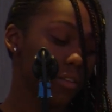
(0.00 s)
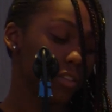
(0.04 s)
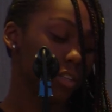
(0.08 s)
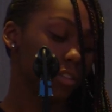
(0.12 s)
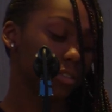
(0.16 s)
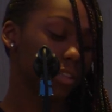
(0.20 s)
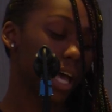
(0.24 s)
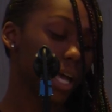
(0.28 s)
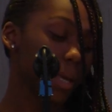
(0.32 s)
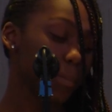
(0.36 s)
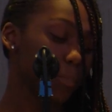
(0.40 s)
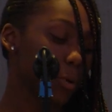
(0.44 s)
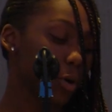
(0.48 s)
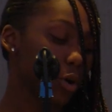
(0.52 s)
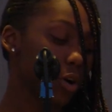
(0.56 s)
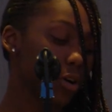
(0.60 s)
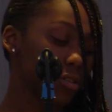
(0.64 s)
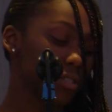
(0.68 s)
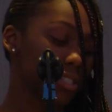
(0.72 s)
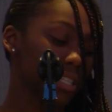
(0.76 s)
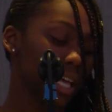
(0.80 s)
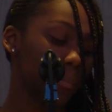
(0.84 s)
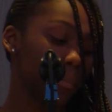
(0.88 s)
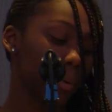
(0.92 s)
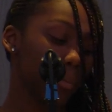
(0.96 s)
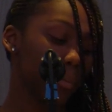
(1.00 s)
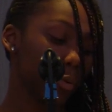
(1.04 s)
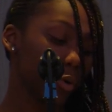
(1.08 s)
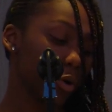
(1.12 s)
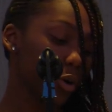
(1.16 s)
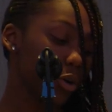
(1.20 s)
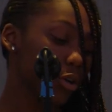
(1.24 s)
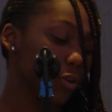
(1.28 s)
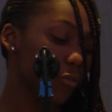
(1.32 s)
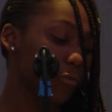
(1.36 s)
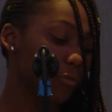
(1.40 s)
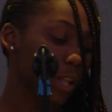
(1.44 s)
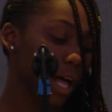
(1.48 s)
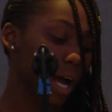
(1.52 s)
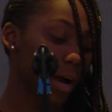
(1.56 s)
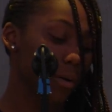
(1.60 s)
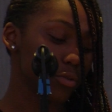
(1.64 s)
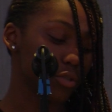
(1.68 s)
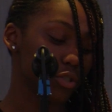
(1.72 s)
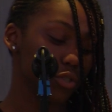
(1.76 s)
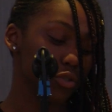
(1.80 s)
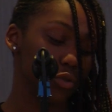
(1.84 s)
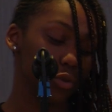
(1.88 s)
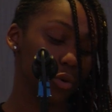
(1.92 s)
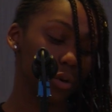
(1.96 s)
The light poles had memorial
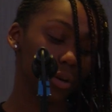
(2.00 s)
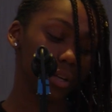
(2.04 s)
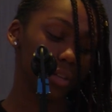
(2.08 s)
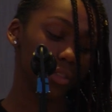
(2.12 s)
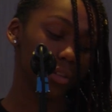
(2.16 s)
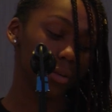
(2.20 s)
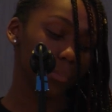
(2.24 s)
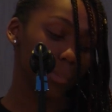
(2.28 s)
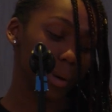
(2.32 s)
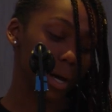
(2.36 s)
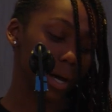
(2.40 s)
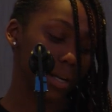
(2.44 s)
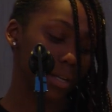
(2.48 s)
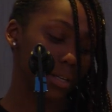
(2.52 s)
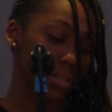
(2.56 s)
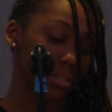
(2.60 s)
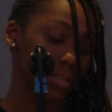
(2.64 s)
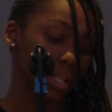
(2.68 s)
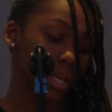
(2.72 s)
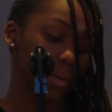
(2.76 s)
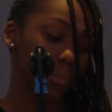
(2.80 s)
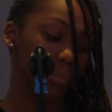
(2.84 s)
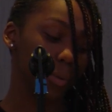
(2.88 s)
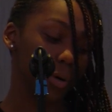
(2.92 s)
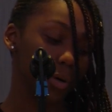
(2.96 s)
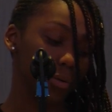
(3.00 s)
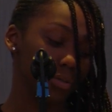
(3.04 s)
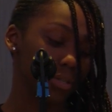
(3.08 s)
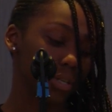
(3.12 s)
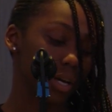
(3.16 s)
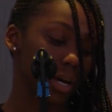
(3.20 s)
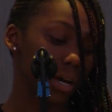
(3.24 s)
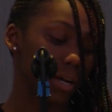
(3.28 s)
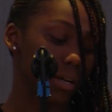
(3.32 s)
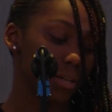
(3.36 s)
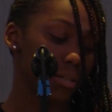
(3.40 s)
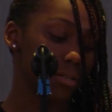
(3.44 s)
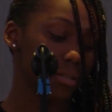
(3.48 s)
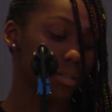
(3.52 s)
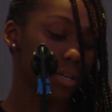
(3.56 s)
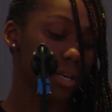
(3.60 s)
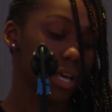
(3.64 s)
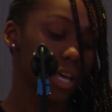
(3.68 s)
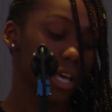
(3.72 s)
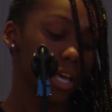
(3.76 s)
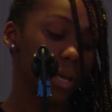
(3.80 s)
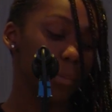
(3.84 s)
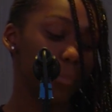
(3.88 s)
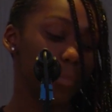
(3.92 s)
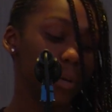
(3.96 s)
flowers adorning their bodies like bow ties
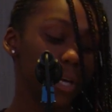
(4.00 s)
and